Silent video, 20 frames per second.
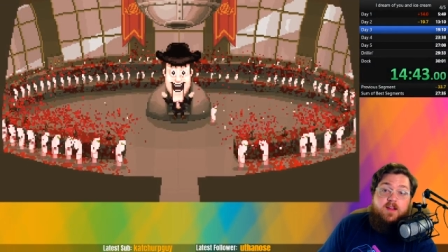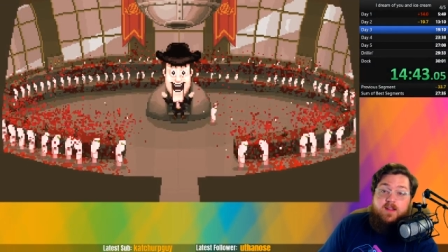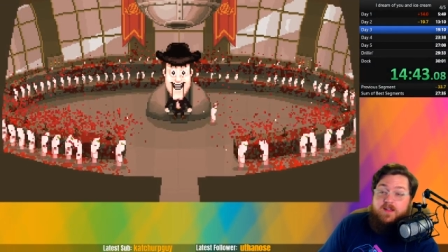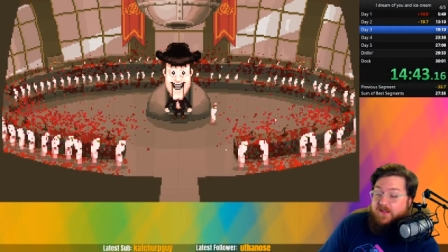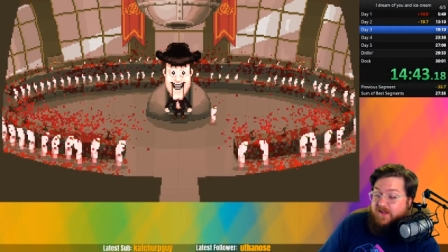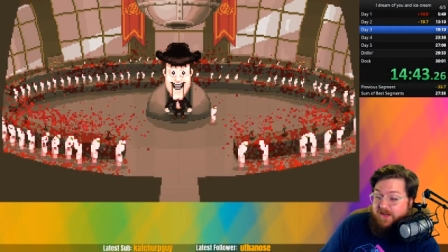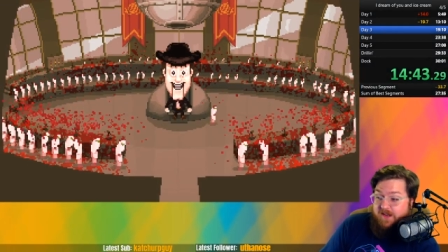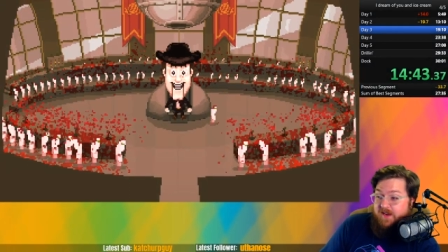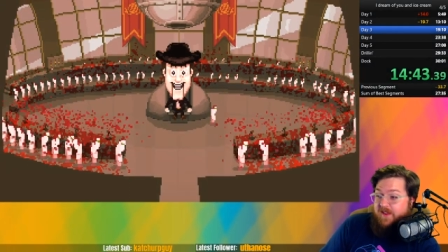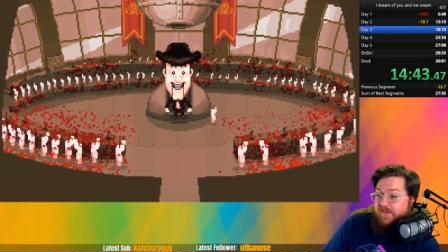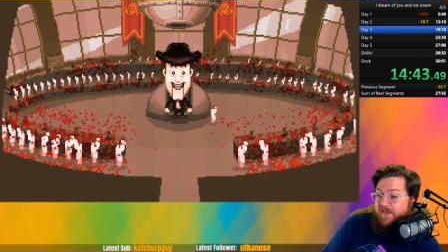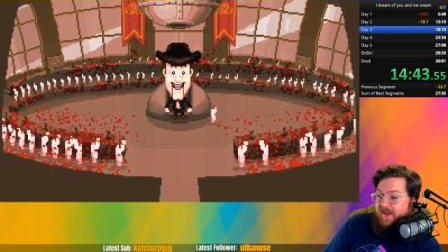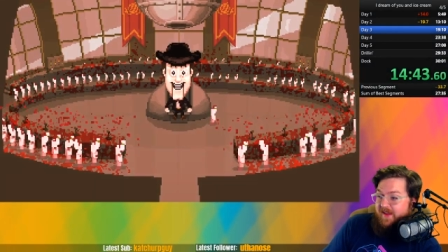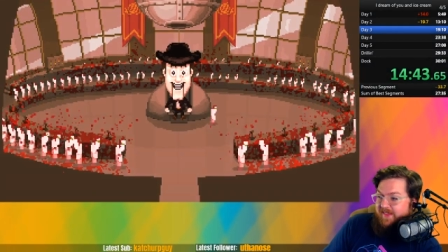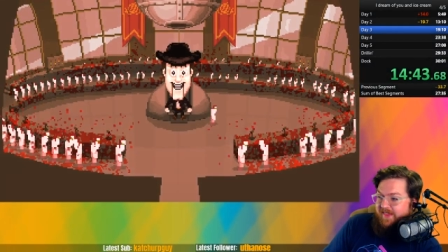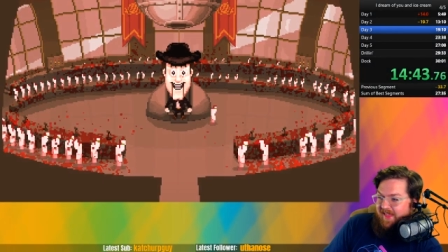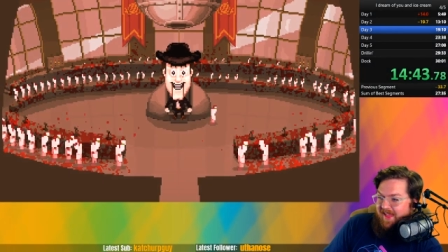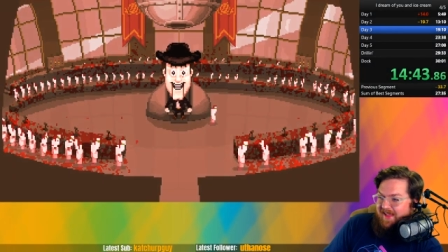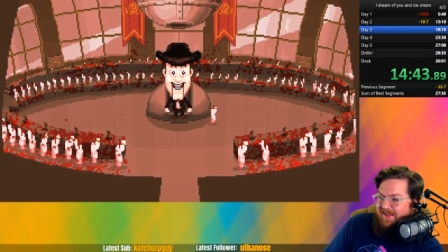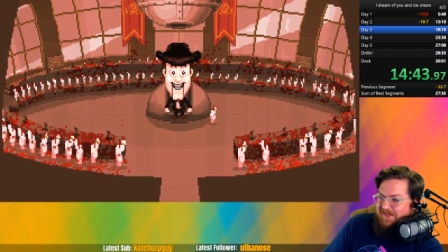He didn't like
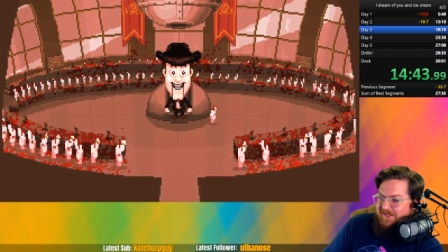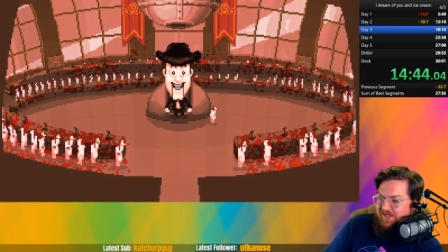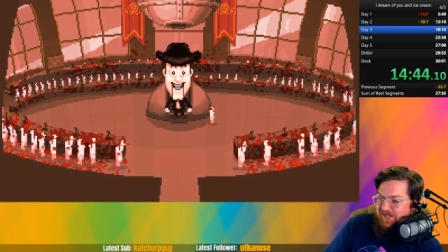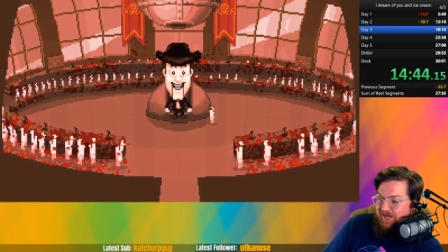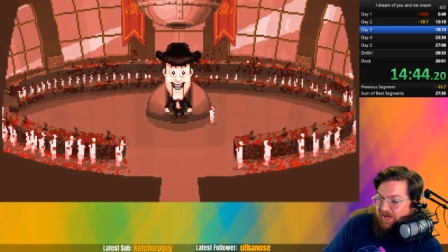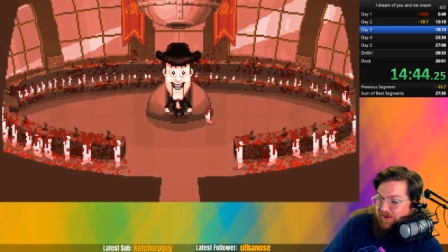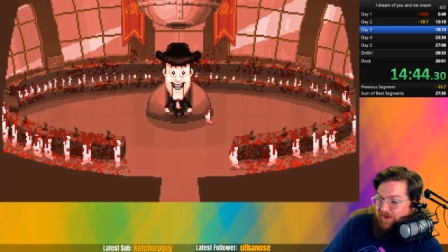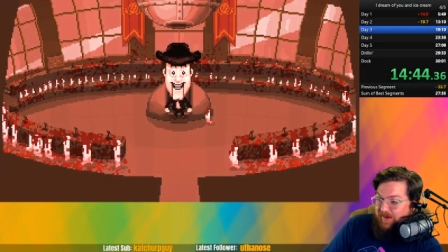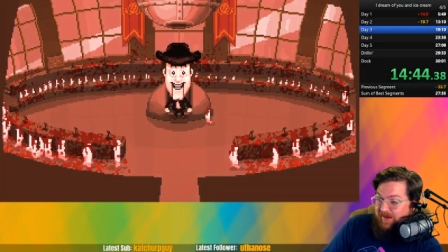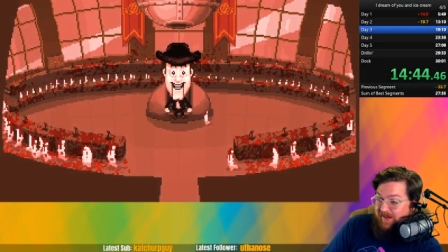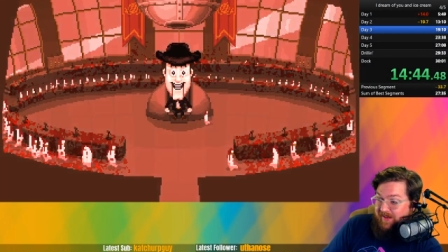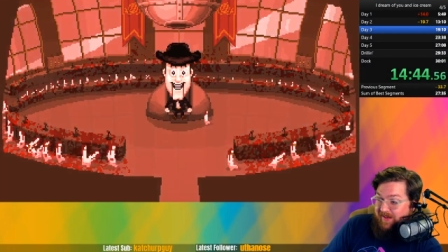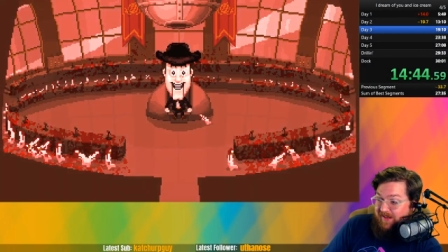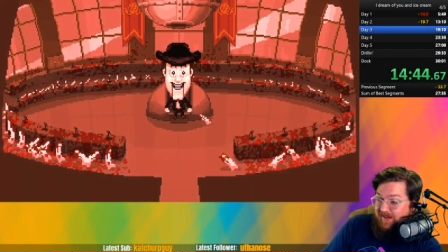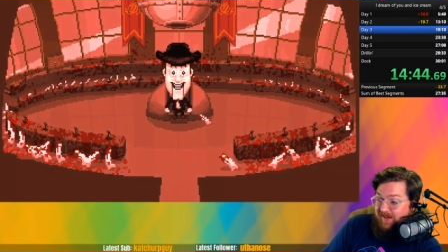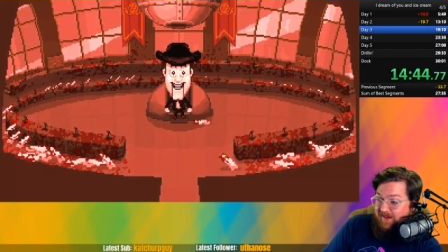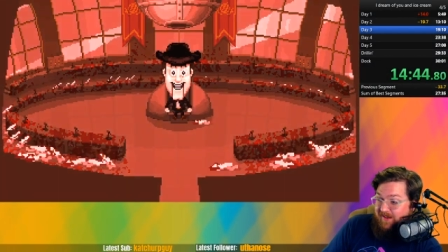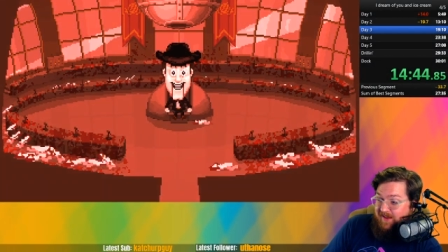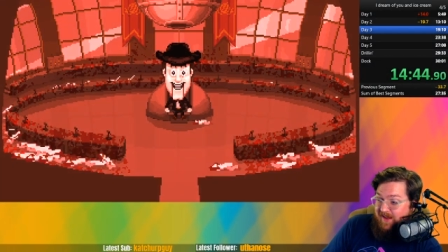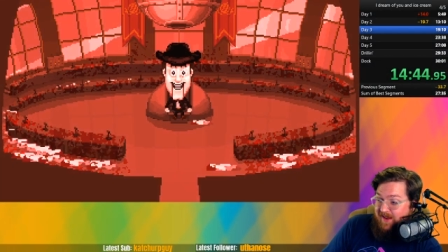that, so
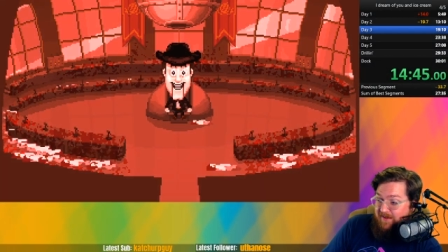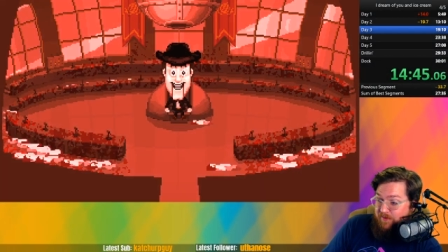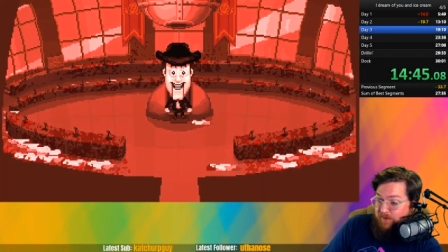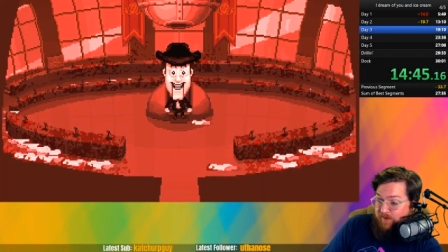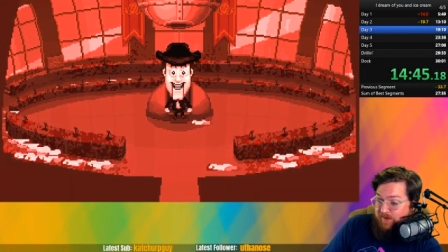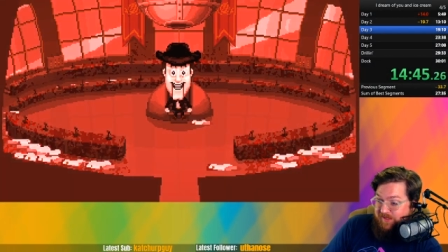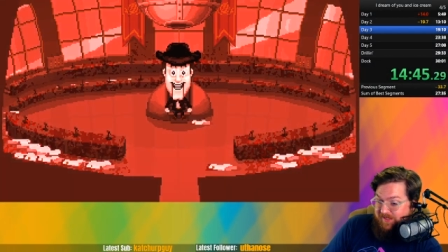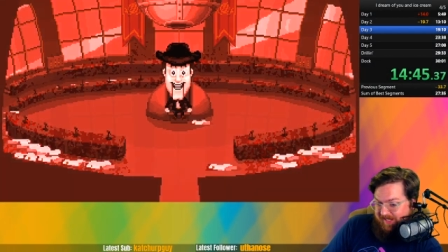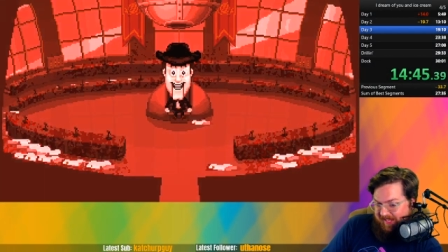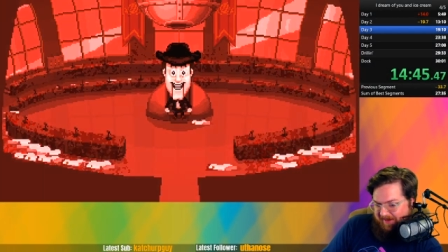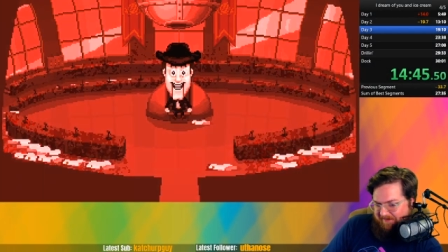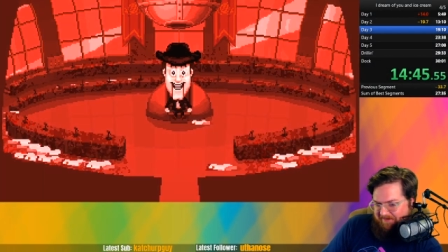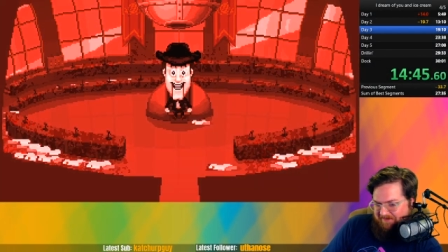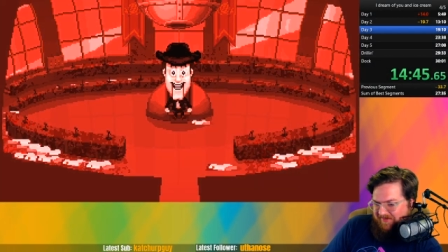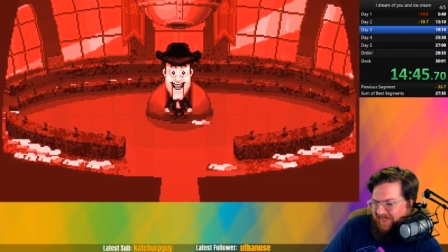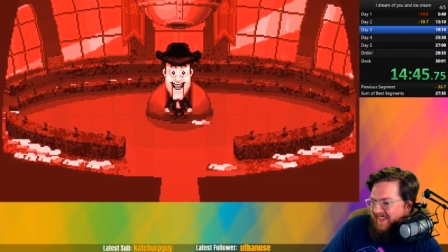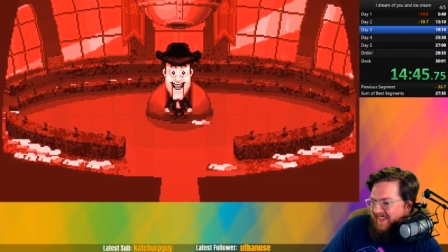uh, everyone's dead.